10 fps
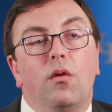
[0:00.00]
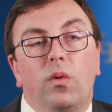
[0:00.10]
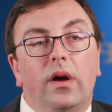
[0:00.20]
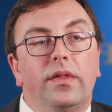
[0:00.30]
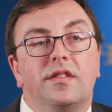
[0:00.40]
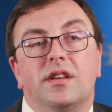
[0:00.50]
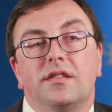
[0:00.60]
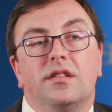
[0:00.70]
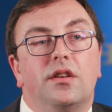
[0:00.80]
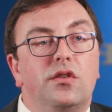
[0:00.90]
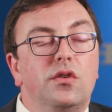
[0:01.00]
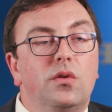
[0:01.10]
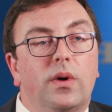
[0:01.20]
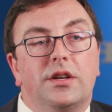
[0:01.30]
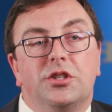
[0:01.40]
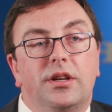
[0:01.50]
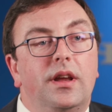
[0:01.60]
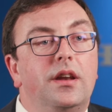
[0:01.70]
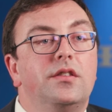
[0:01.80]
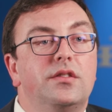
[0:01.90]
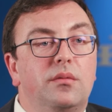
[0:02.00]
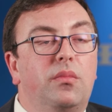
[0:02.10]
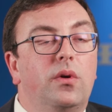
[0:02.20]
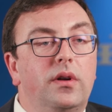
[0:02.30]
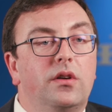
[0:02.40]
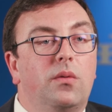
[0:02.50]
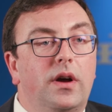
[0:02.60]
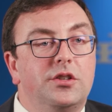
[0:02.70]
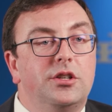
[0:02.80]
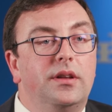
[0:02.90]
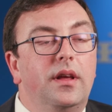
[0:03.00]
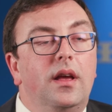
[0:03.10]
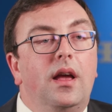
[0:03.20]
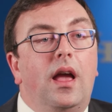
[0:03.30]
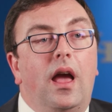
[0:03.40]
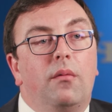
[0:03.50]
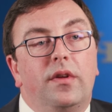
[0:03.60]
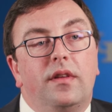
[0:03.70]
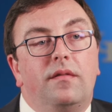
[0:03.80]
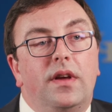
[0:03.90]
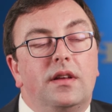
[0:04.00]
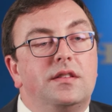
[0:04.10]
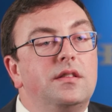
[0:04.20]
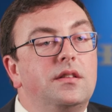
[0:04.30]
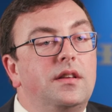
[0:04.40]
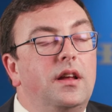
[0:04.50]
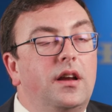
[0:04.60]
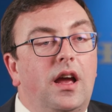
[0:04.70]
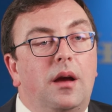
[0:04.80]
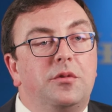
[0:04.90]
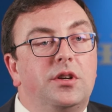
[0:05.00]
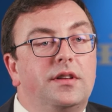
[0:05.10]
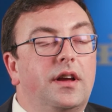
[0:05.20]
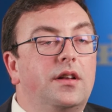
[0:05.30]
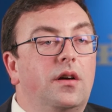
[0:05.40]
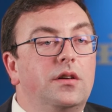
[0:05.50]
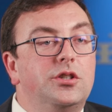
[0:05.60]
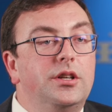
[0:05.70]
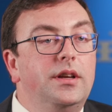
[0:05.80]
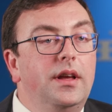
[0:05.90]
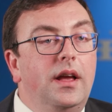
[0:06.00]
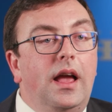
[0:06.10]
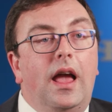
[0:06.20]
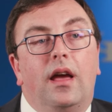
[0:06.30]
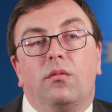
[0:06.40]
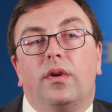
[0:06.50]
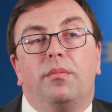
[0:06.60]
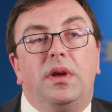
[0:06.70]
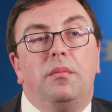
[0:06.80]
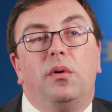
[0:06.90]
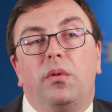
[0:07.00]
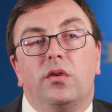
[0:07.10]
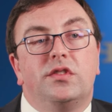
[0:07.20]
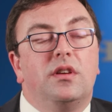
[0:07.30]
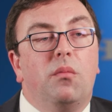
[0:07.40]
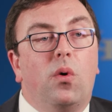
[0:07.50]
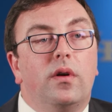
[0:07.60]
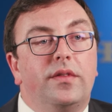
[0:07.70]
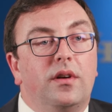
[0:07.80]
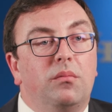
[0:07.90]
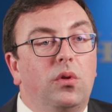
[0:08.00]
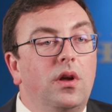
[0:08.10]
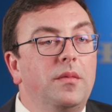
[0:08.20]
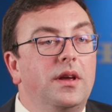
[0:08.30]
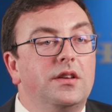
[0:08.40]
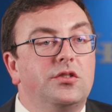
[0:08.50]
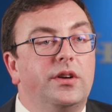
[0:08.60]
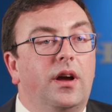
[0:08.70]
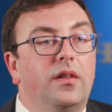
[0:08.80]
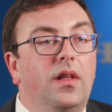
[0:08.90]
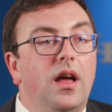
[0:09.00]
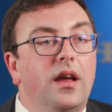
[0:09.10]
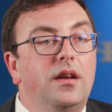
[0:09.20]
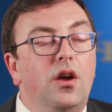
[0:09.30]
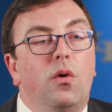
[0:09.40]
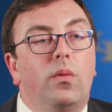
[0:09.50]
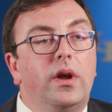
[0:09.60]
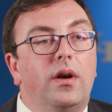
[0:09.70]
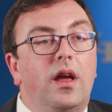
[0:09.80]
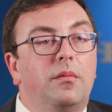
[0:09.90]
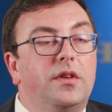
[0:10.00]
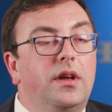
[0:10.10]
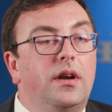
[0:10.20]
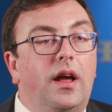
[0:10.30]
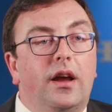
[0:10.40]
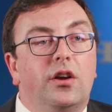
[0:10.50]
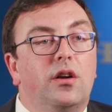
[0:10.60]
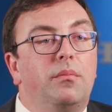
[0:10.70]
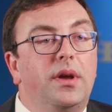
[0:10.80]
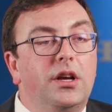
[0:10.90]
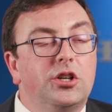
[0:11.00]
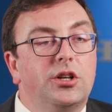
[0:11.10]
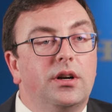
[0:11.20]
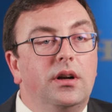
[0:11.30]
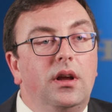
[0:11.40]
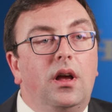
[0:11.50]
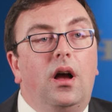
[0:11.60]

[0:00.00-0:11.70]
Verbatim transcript: And while this isn't a new question, it is an important question. And with advances in data capturing technology, and with people posting more of their employment history online, we are able to get an accurate picture